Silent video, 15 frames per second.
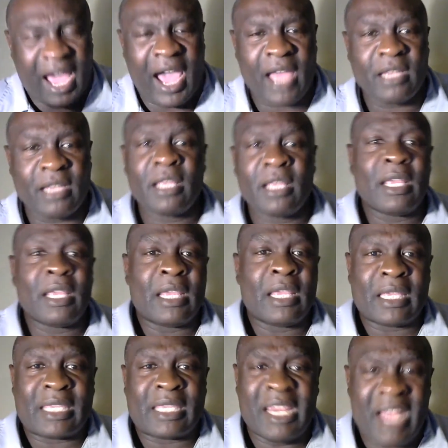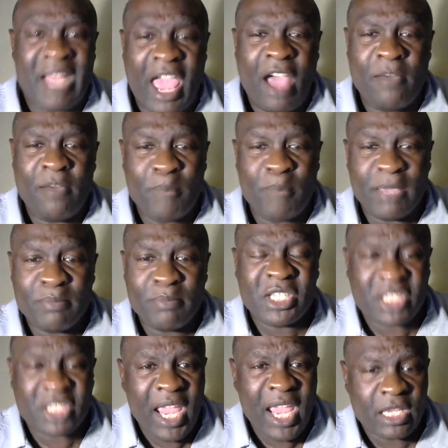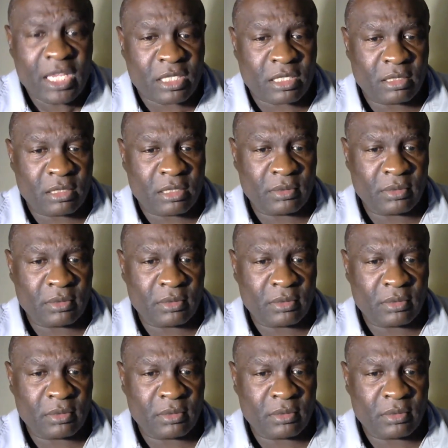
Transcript: God, can make mistakes.